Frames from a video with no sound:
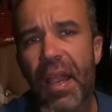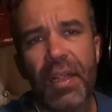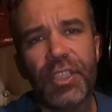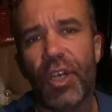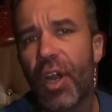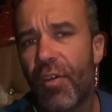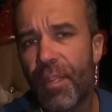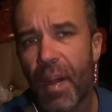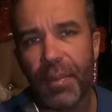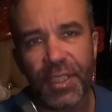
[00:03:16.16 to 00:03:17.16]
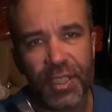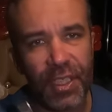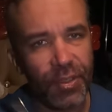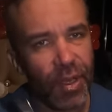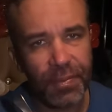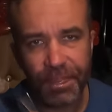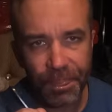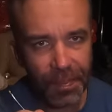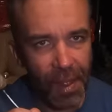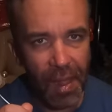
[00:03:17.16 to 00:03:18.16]
There's a lot of parmesan as well.
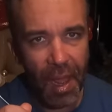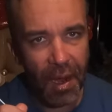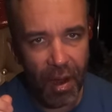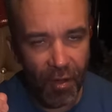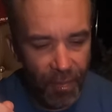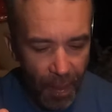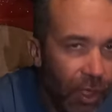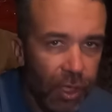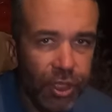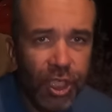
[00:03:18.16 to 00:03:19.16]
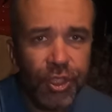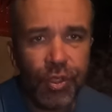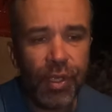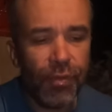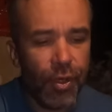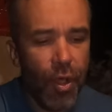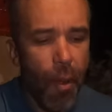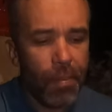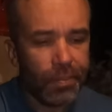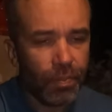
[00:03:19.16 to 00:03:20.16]
And I love. So just to give you
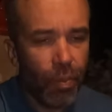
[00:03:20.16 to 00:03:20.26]
a